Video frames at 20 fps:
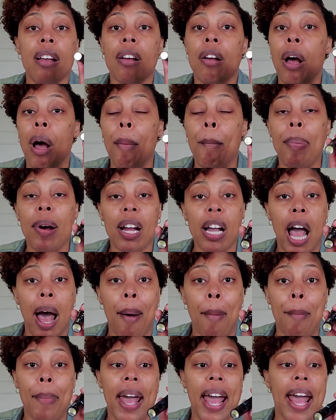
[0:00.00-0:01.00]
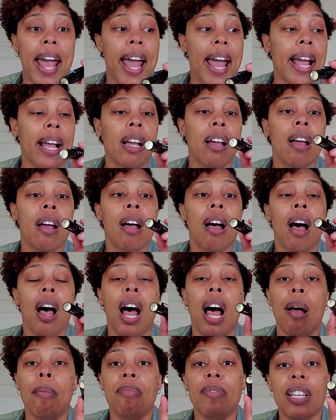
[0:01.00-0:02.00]
a bug out bag.
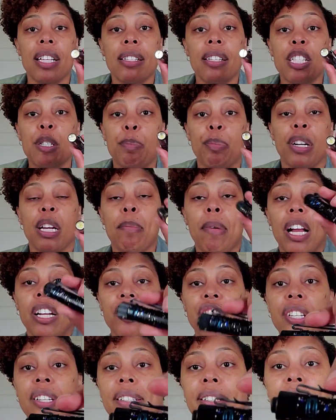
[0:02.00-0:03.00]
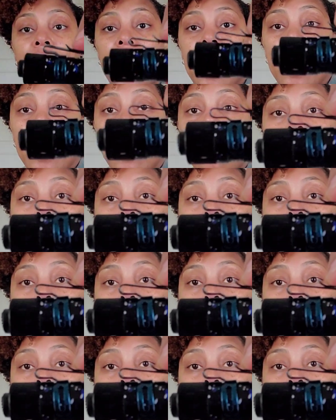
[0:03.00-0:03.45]
This is pretty much take it